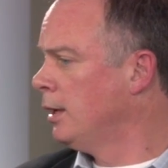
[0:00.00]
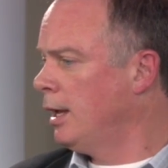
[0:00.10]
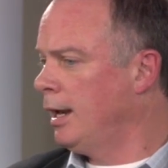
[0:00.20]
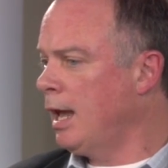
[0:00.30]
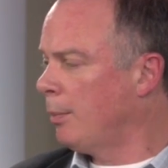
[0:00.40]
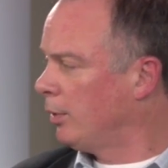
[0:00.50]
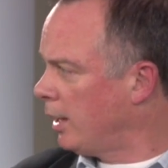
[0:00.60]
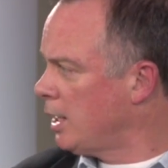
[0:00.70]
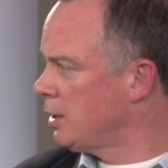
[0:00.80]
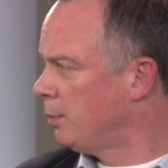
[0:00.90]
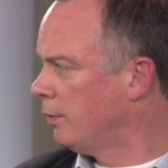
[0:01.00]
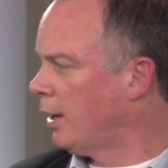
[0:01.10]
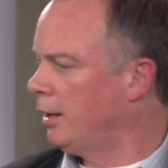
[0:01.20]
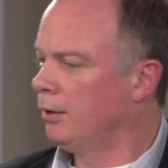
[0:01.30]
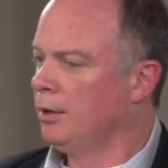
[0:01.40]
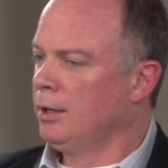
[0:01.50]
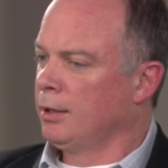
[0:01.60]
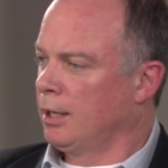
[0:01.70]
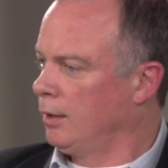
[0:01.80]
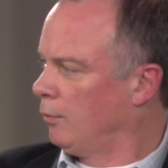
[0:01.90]
Any application provider
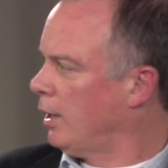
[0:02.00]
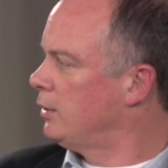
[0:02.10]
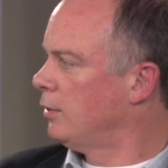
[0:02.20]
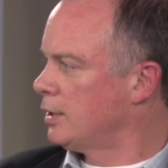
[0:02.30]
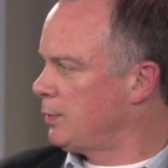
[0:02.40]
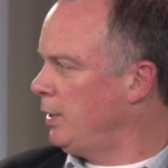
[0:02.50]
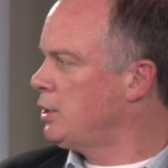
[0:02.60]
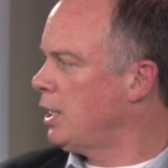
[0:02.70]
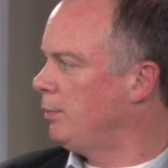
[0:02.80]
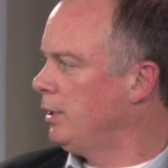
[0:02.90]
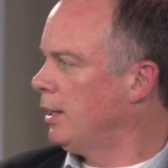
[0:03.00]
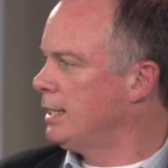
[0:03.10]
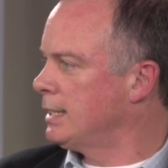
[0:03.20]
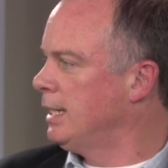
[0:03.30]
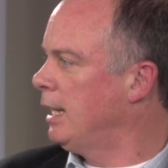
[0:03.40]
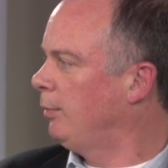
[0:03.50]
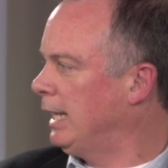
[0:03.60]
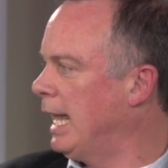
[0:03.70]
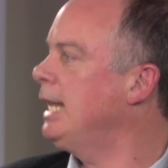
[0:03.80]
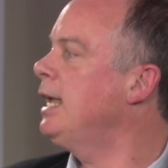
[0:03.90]
can write to our speech APIs,
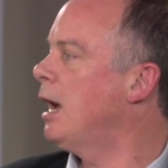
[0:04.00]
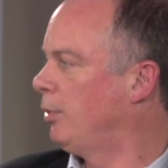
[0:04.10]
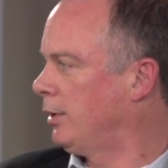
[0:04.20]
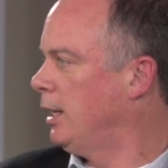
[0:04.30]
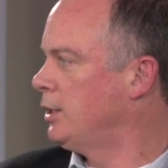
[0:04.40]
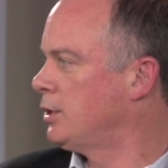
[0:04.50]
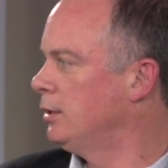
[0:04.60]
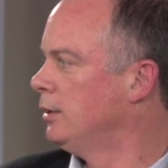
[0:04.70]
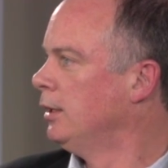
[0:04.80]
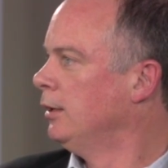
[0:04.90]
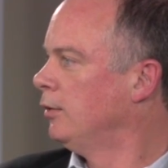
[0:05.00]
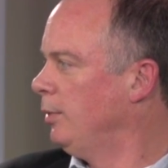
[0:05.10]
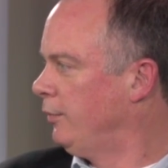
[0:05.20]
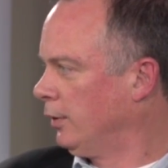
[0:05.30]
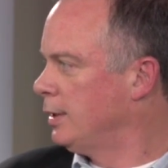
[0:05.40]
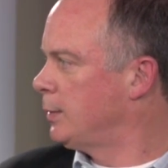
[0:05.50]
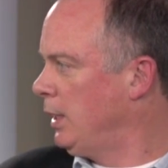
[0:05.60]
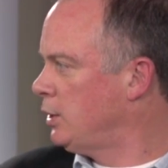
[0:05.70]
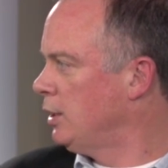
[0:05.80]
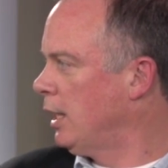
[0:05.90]
enabling any application to be fully
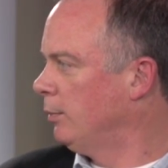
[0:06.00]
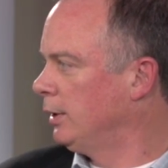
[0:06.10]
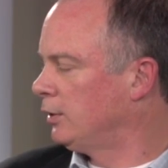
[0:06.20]
speech enabled.